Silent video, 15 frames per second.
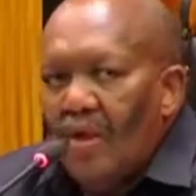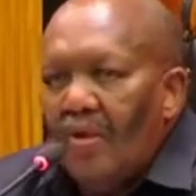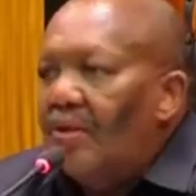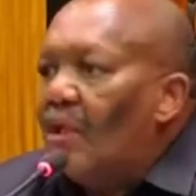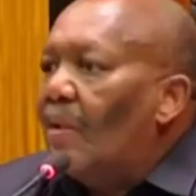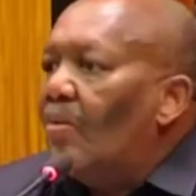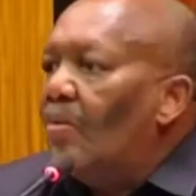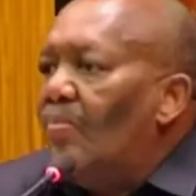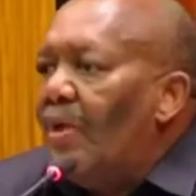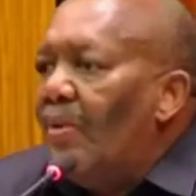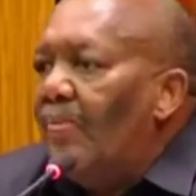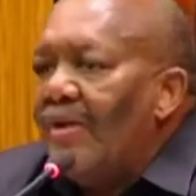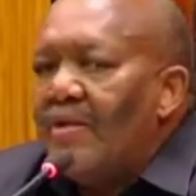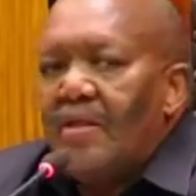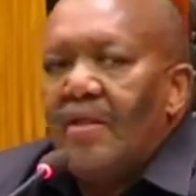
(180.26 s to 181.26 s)
Honorable
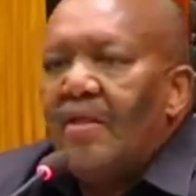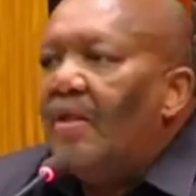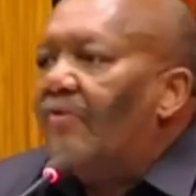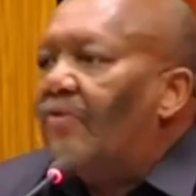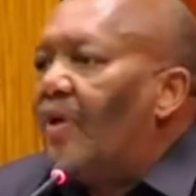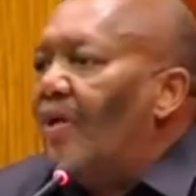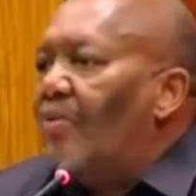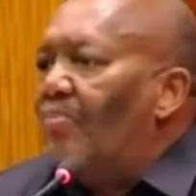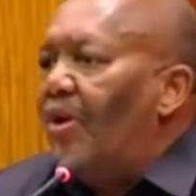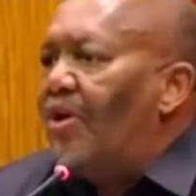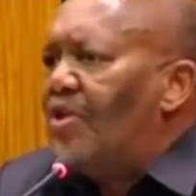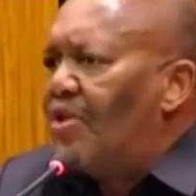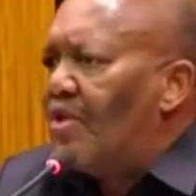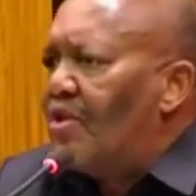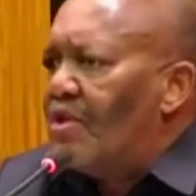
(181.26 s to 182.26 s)
members in the front
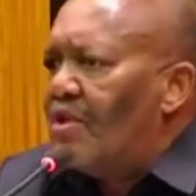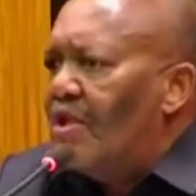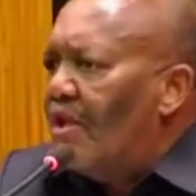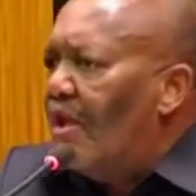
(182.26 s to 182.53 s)
benches